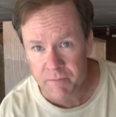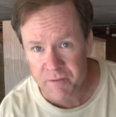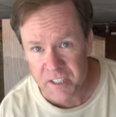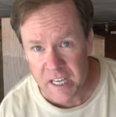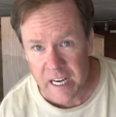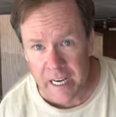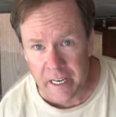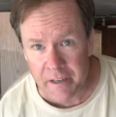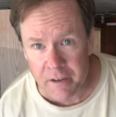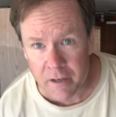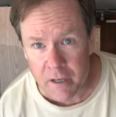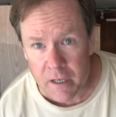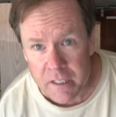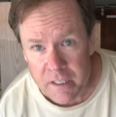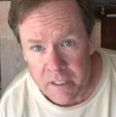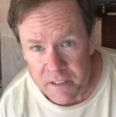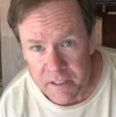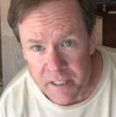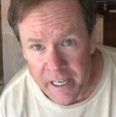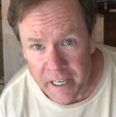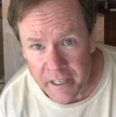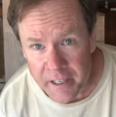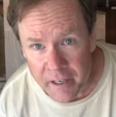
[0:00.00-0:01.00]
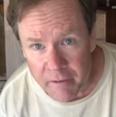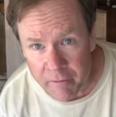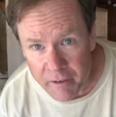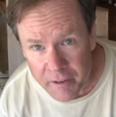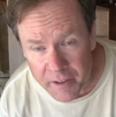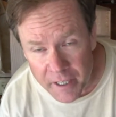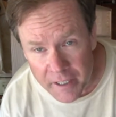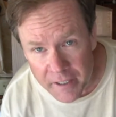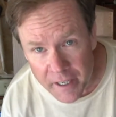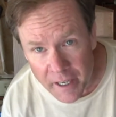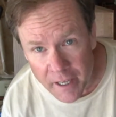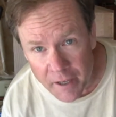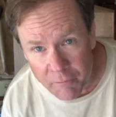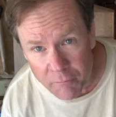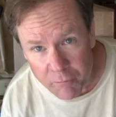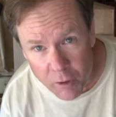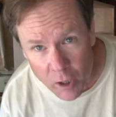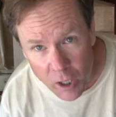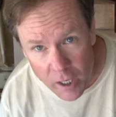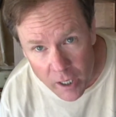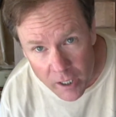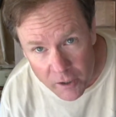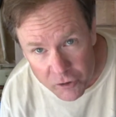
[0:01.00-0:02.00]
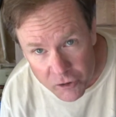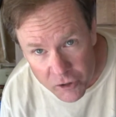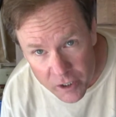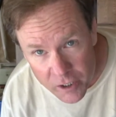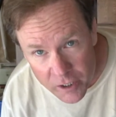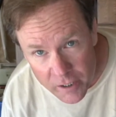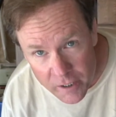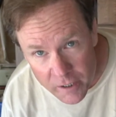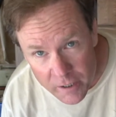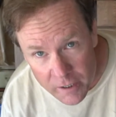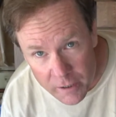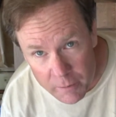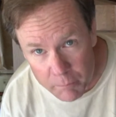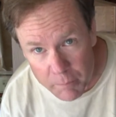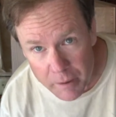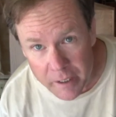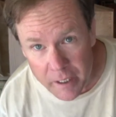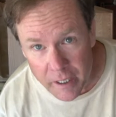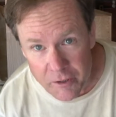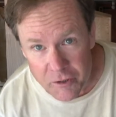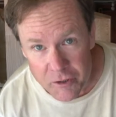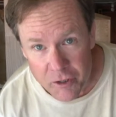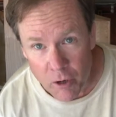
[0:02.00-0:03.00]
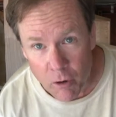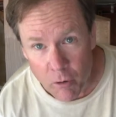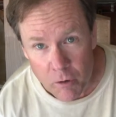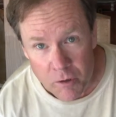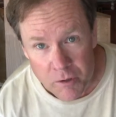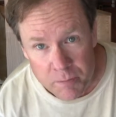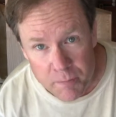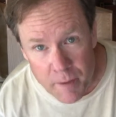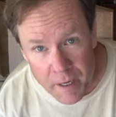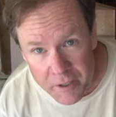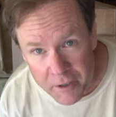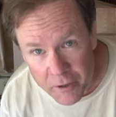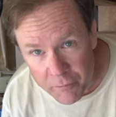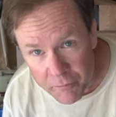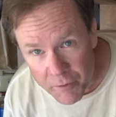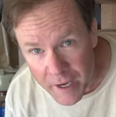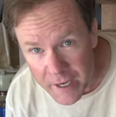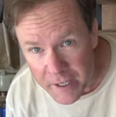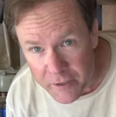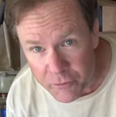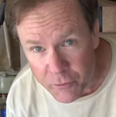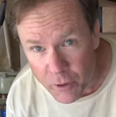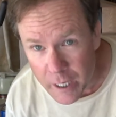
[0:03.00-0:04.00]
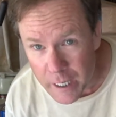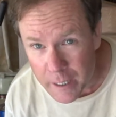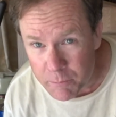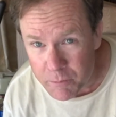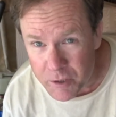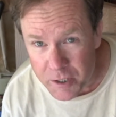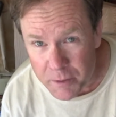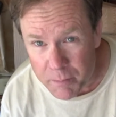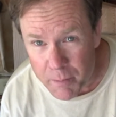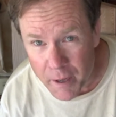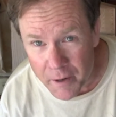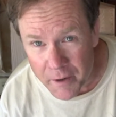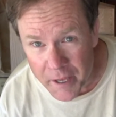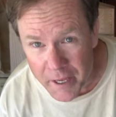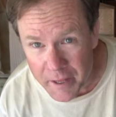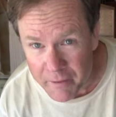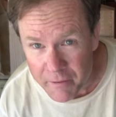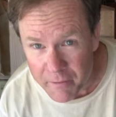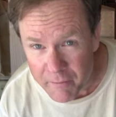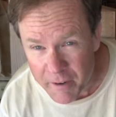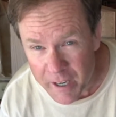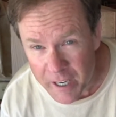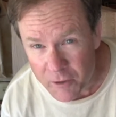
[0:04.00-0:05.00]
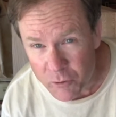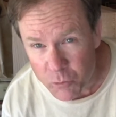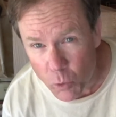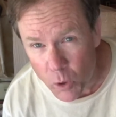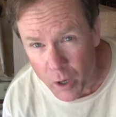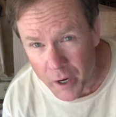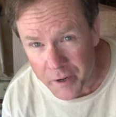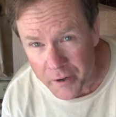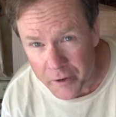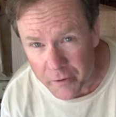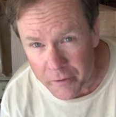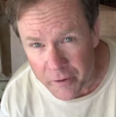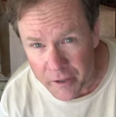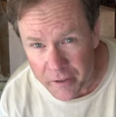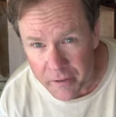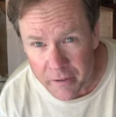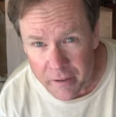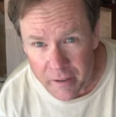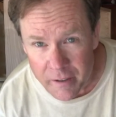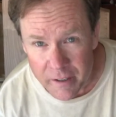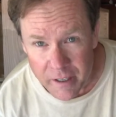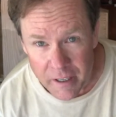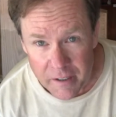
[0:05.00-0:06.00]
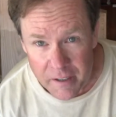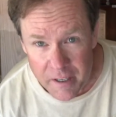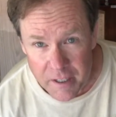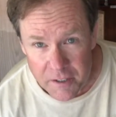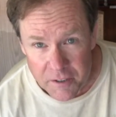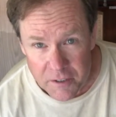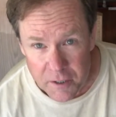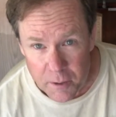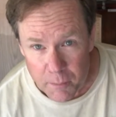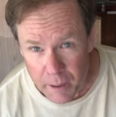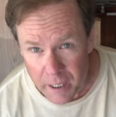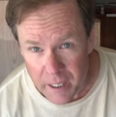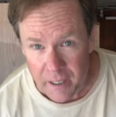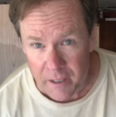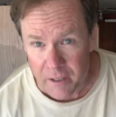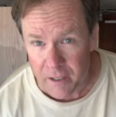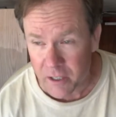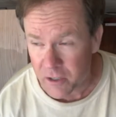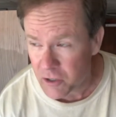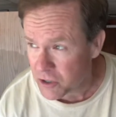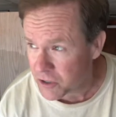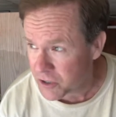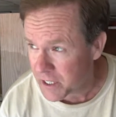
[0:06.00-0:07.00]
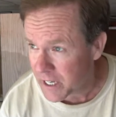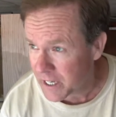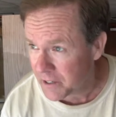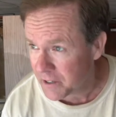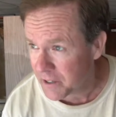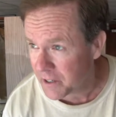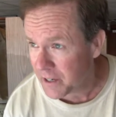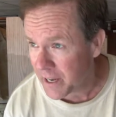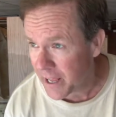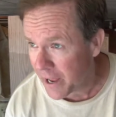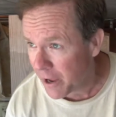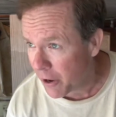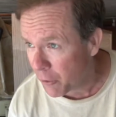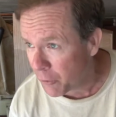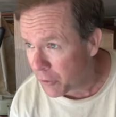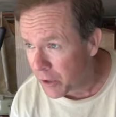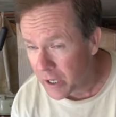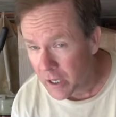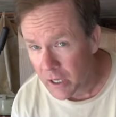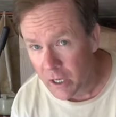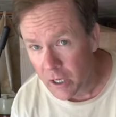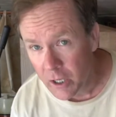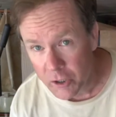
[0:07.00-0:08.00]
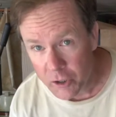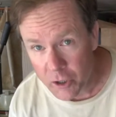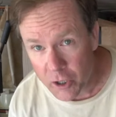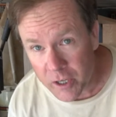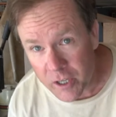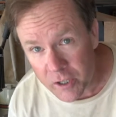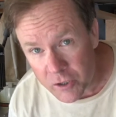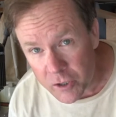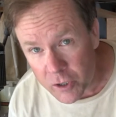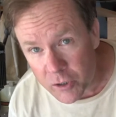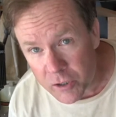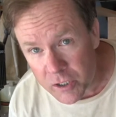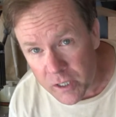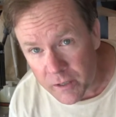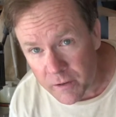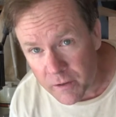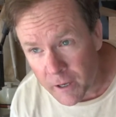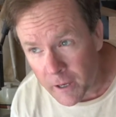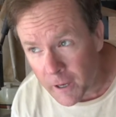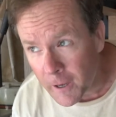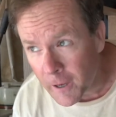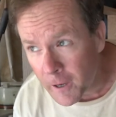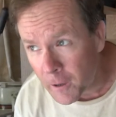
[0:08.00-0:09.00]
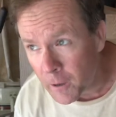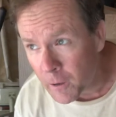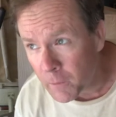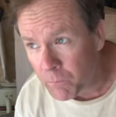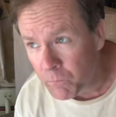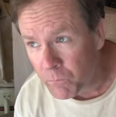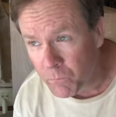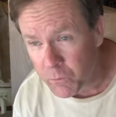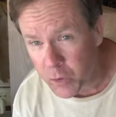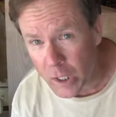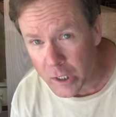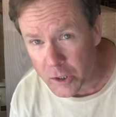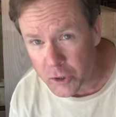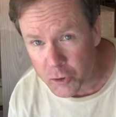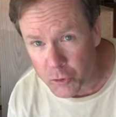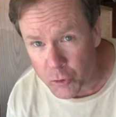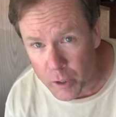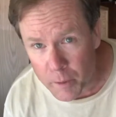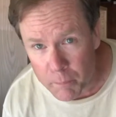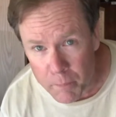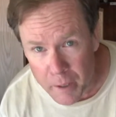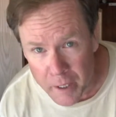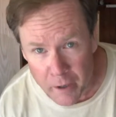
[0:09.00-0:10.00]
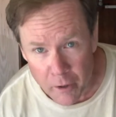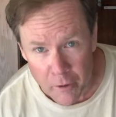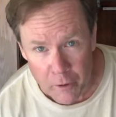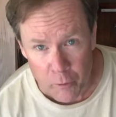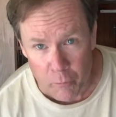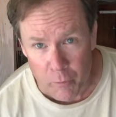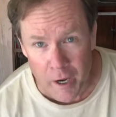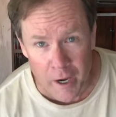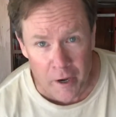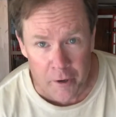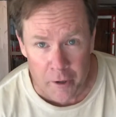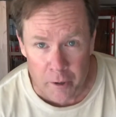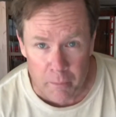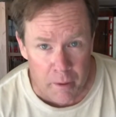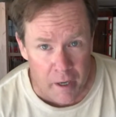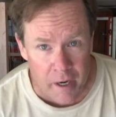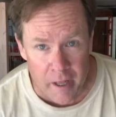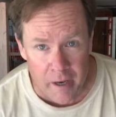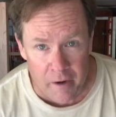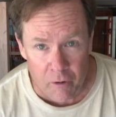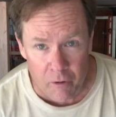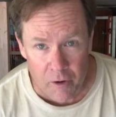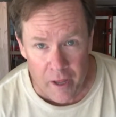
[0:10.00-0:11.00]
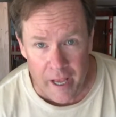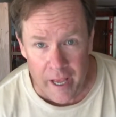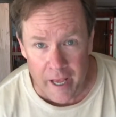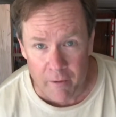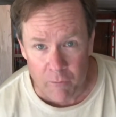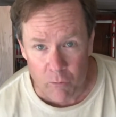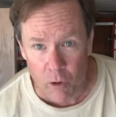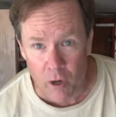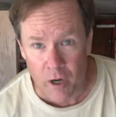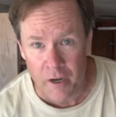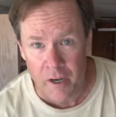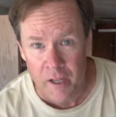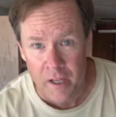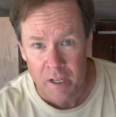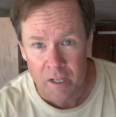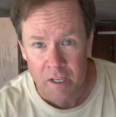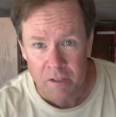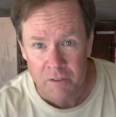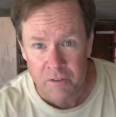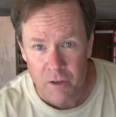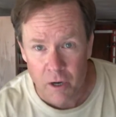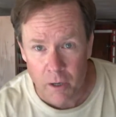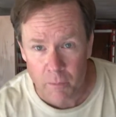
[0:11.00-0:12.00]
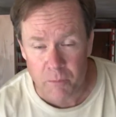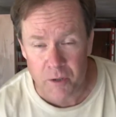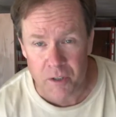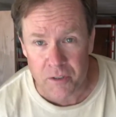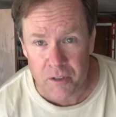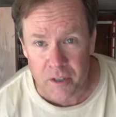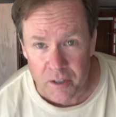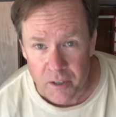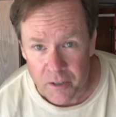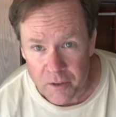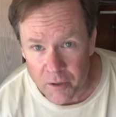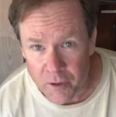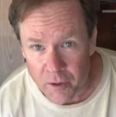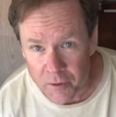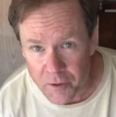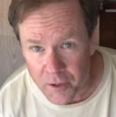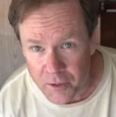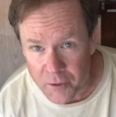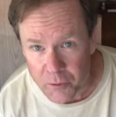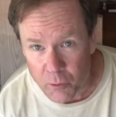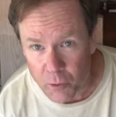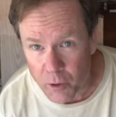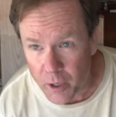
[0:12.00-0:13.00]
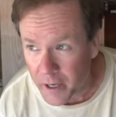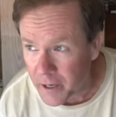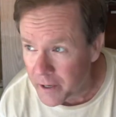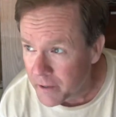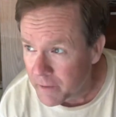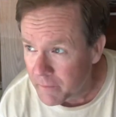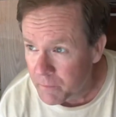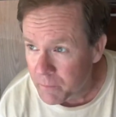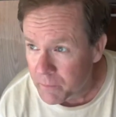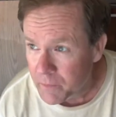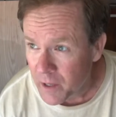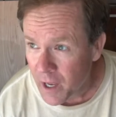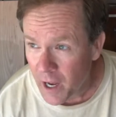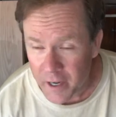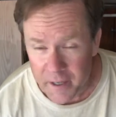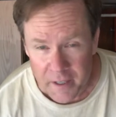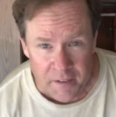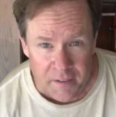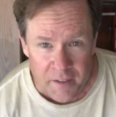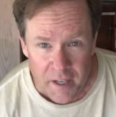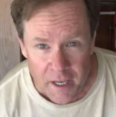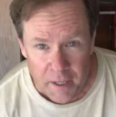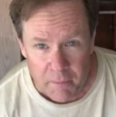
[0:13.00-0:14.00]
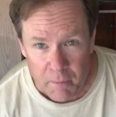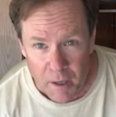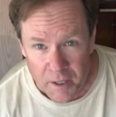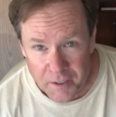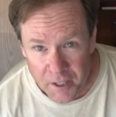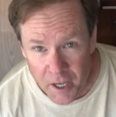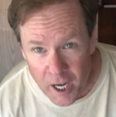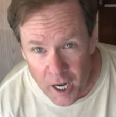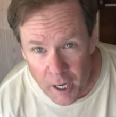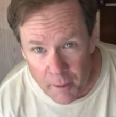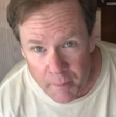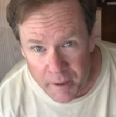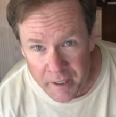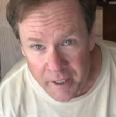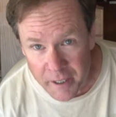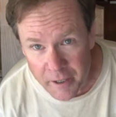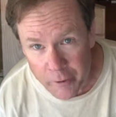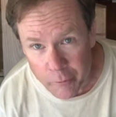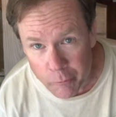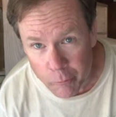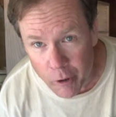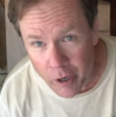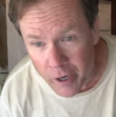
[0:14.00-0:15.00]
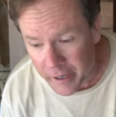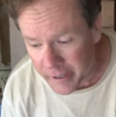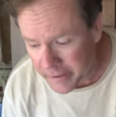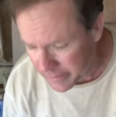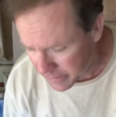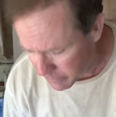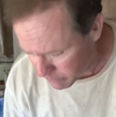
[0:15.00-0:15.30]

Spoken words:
sanders to sand everything down flush, because you always make your face frame just about 1/8 of an inch wider than it needs to be, and then you sand it down. You can use a flush trim bit on a router, but I don't have one, so I'm just going to do it this way. I can take my time and get it right,